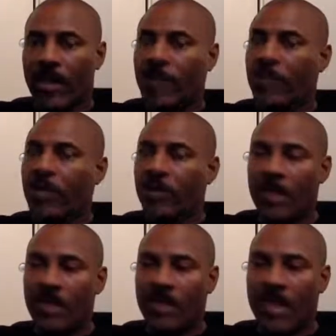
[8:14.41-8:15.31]
and you can
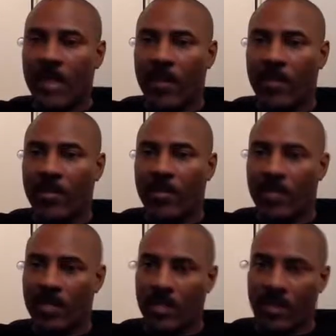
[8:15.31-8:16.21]
mix that with your
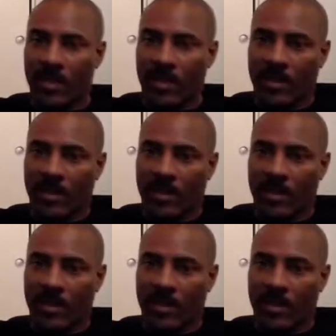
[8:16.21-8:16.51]
stevia.